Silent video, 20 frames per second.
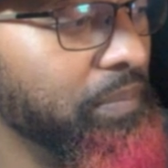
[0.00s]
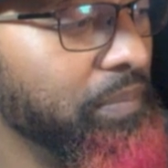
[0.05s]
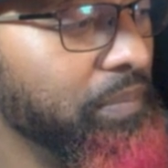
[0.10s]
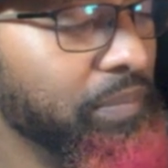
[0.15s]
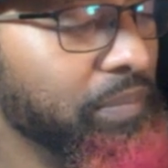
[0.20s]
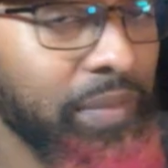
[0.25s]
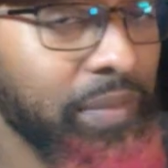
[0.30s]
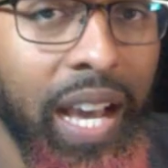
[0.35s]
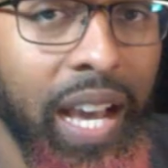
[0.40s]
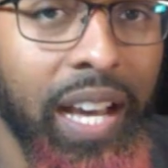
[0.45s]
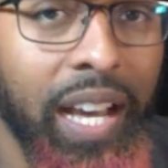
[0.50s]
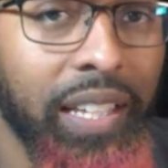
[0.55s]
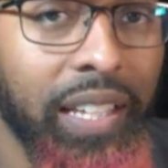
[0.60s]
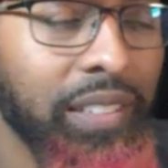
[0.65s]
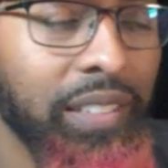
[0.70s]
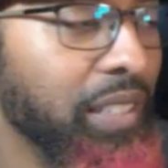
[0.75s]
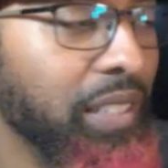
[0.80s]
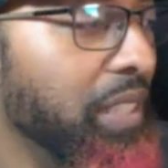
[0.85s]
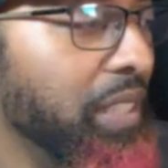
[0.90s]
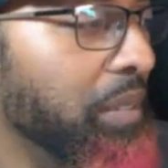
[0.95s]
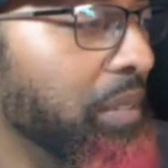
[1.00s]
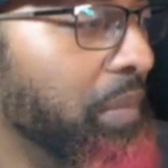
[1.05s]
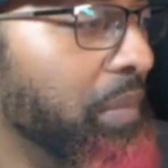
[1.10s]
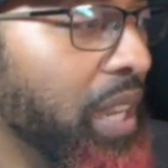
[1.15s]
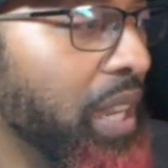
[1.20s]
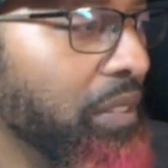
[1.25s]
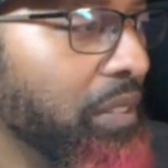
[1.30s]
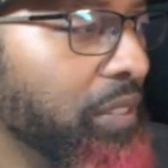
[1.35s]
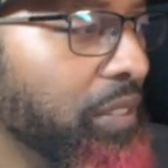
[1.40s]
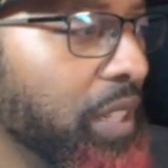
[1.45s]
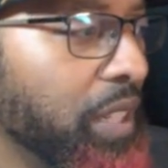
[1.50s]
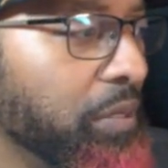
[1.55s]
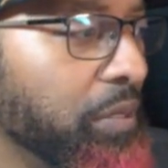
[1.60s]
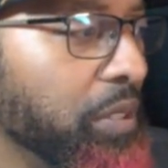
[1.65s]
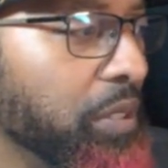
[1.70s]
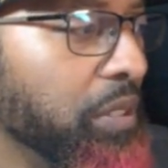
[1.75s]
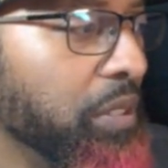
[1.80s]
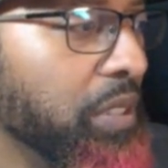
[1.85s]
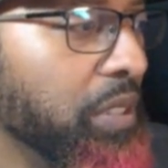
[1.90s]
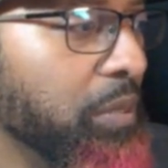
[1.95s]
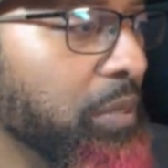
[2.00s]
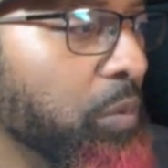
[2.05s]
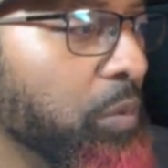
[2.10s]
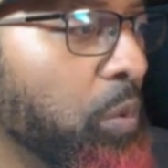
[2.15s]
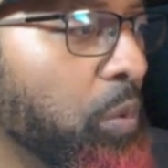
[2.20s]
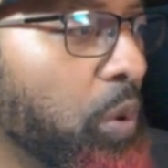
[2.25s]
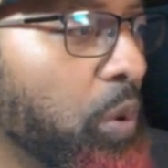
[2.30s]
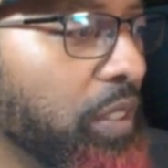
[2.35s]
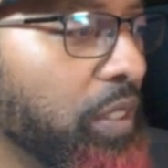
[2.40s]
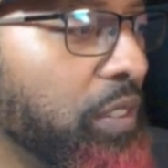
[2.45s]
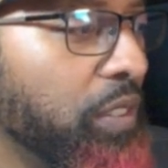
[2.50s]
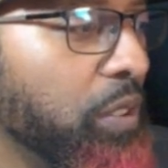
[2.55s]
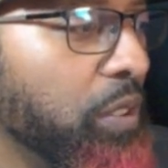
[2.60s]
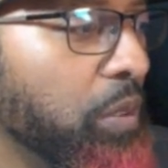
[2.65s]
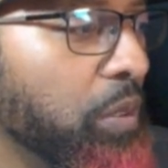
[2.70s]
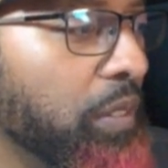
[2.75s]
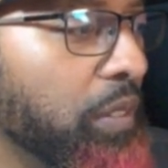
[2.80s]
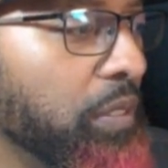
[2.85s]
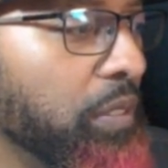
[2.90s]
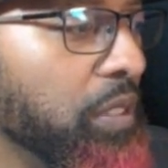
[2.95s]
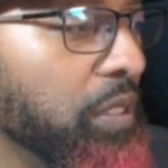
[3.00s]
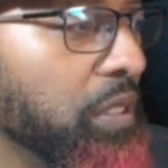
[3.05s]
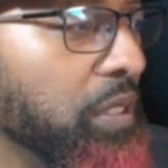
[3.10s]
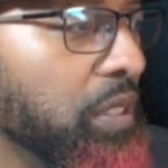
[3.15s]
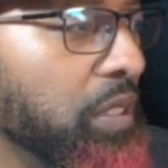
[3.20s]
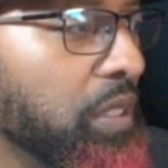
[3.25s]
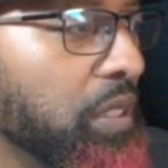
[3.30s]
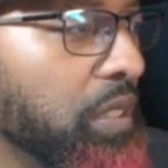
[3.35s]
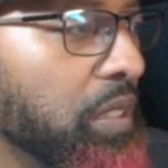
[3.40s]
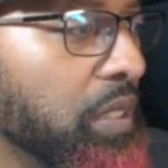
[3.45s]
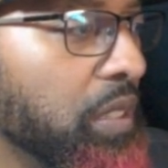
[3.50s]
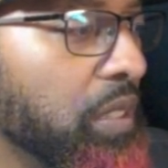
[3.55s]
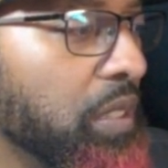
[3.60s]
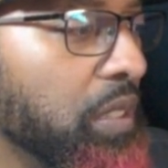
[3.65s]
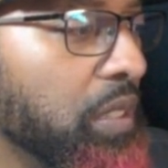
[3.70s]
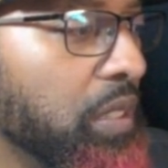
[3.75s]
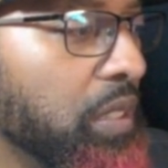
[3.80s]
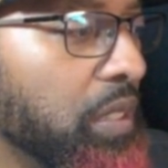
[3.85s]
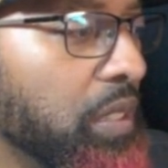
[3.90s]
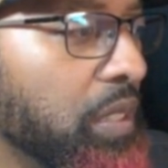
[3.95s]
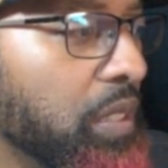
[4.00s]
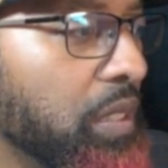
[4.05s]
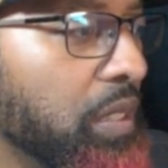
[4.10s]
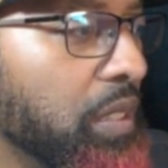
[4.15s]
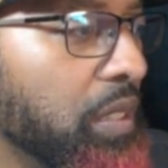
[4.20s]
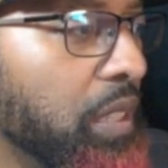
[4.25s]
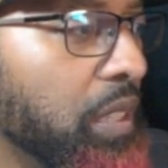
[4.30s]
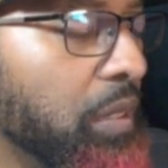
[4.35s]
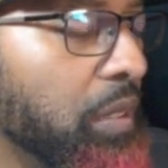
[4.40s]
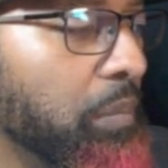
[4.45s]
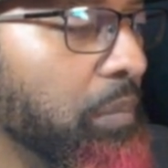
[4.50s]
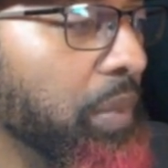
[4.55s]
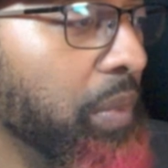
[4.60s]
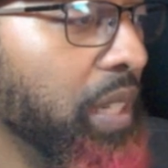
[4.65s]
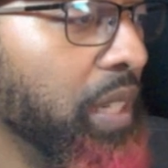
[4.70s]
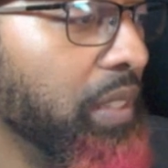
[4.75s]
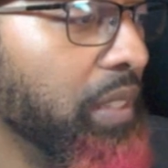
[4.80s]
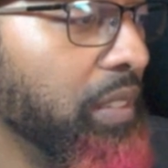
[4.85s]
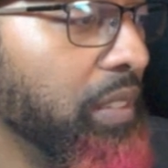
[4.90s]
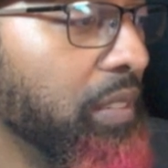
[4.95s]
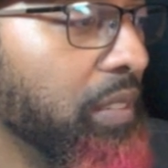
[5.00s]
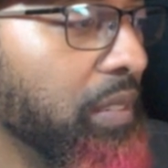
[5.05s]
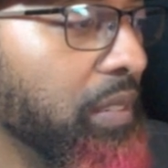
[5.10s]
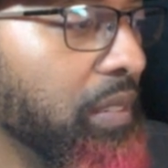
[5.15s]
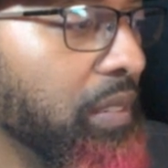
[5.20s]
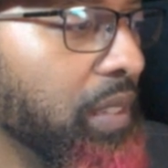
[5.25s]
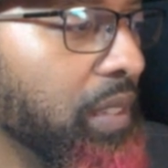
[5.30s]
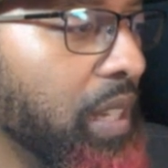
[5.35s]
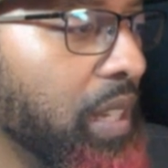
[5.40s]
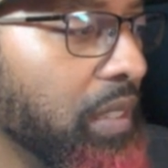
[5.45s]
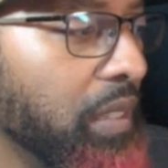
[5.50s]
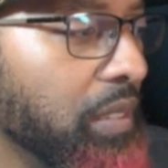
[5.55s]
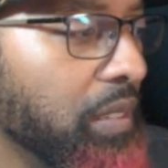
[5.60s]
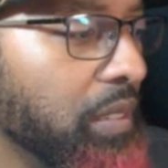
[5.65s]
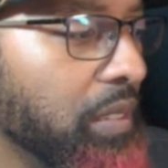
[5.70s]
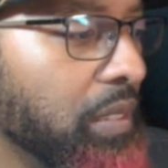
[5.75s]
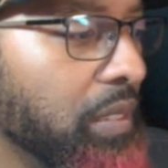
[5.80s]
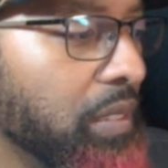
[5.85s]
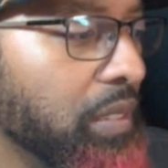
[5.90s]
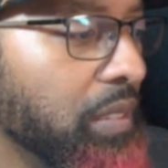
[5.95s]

Not in my favor whatsoever. Oh man, this is not good.